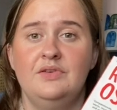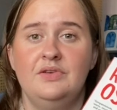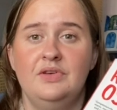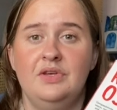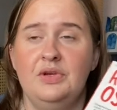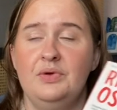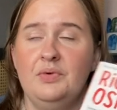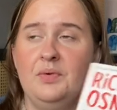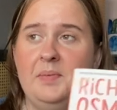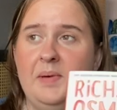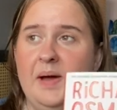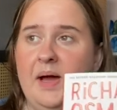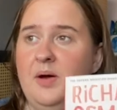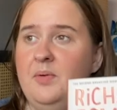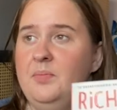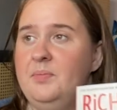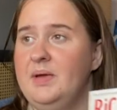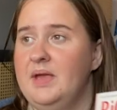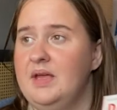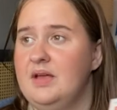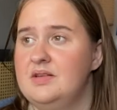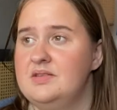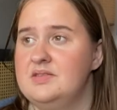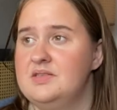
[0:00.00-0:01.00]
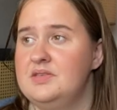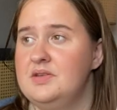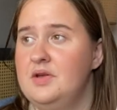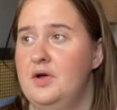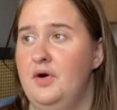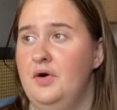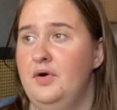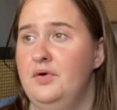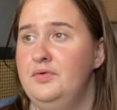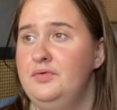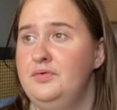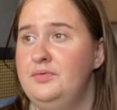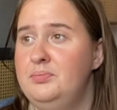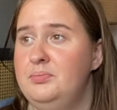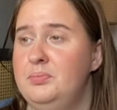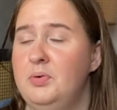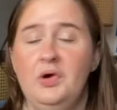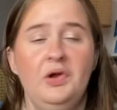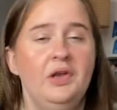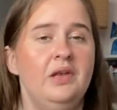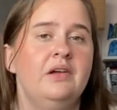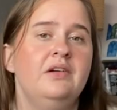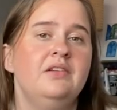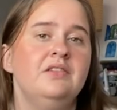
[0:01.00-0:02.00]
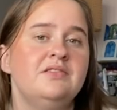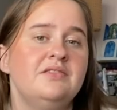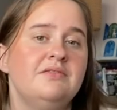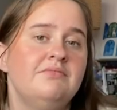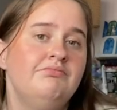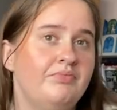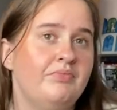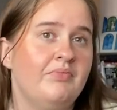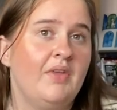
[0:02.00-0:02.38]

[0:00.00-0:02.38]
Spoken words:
knew about because of Pointless.